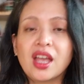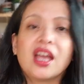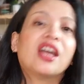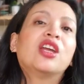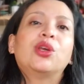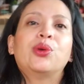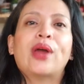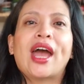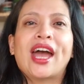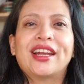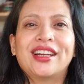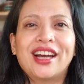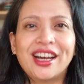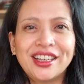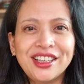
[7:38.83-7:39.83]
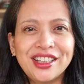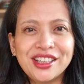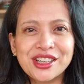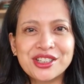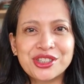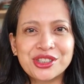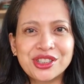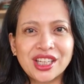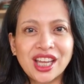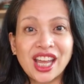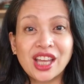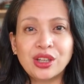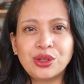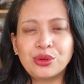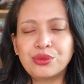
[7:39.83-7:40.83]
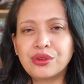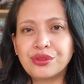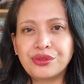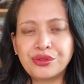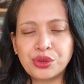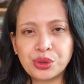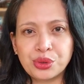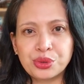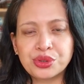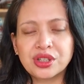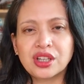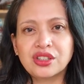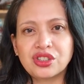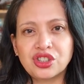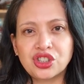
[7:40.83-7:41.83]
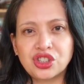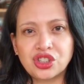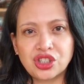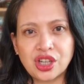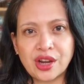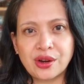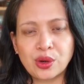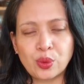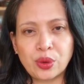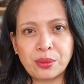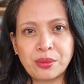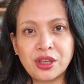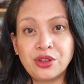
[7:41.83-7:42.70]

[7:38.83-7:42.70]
You had honey yesterday and you refused to share it with me.